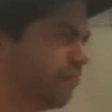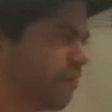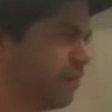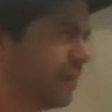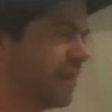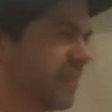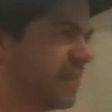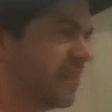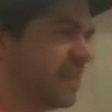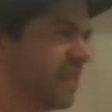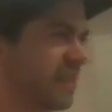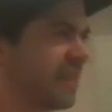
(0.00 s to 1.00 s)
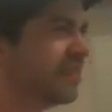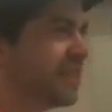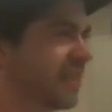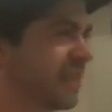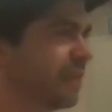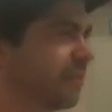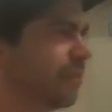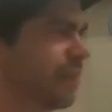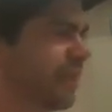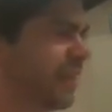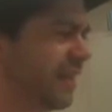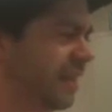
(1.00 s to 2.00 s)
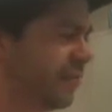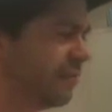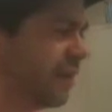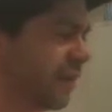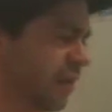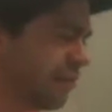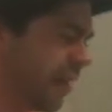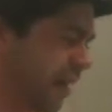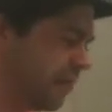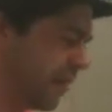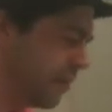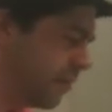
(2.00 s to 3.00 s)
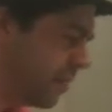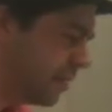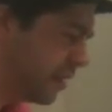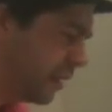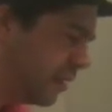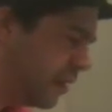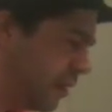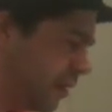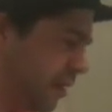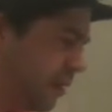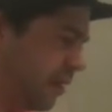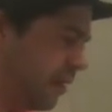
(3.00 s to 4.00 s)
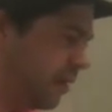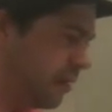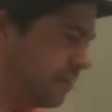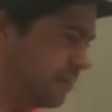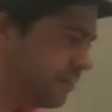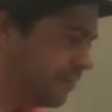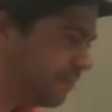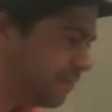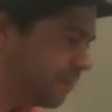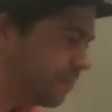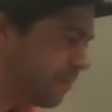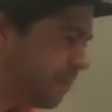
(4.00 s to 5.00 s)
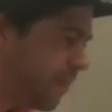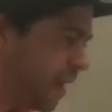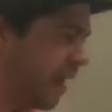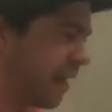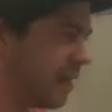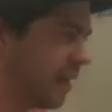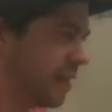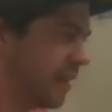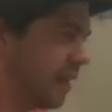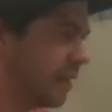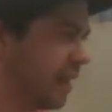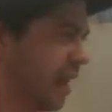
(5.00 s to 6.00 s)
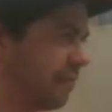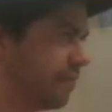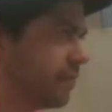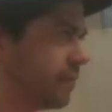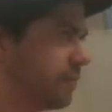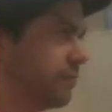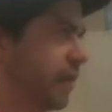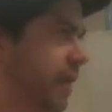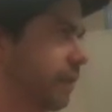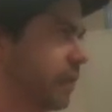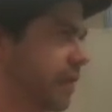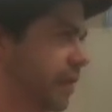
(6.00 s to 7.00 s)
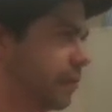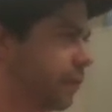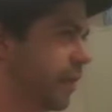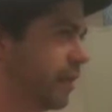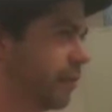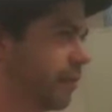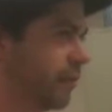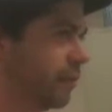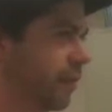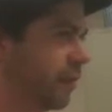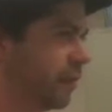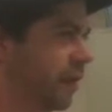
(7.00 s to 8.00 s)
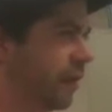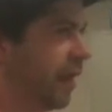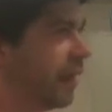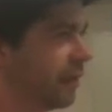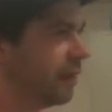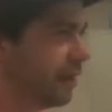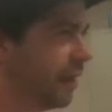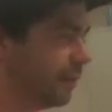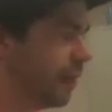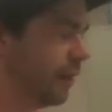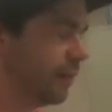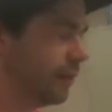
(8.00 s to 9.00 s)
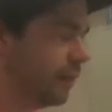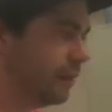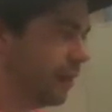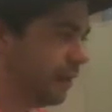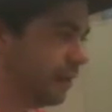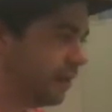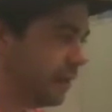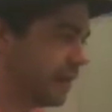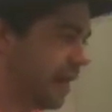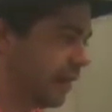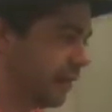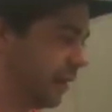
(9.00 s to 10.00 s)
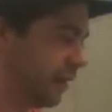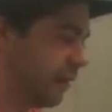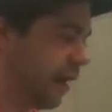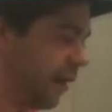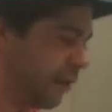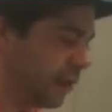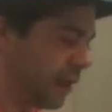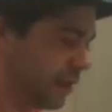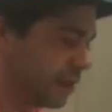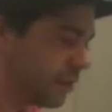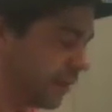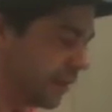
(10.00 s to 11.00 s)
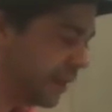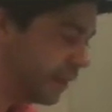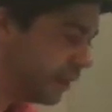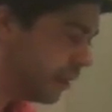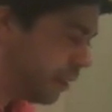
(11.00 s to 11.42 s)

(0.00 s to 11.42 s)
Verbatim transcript: probably like 16, 17, I believe, if I have that correctly. Um, and I think that he left when he was like 20, 21. Again, I'm not, I'm not exactly ironclad sure on that.